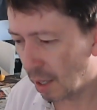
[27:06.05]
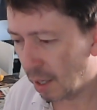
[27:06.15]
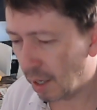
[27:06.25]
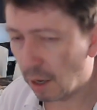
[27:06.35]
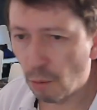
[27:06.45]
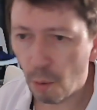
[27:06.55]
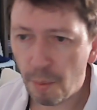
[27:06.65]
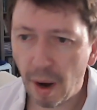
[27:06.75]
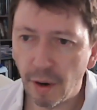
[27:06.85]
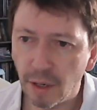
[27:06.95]
You know, more
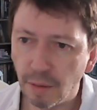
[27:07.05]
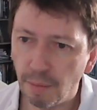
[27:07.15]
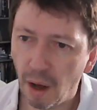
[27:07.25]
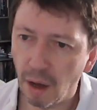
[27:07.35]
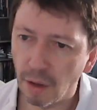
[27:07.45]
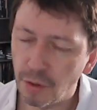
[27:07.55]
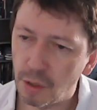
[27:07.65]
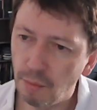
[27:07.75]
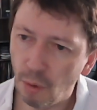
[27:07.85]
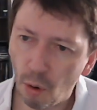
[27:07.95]
paragon paths,
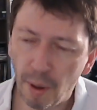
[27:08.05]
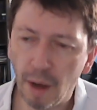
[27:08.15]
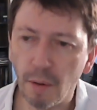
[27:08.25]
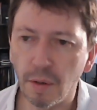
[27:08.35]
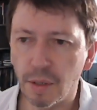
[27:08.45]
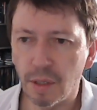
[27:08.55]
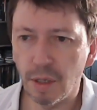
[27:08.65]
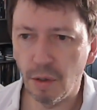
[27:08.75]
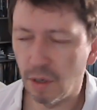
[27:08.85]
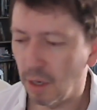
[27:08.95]
more powers that
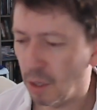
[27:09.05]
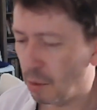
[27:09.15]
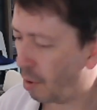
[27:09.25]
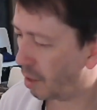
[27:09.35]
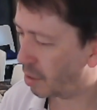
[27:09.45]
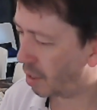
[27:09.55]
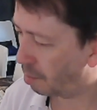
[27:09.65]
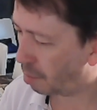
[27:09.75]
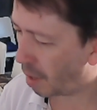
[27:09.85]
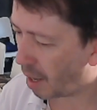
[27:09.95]
you can express in
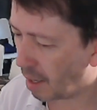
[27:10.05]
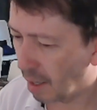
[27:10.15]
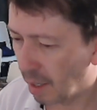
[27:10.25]
play.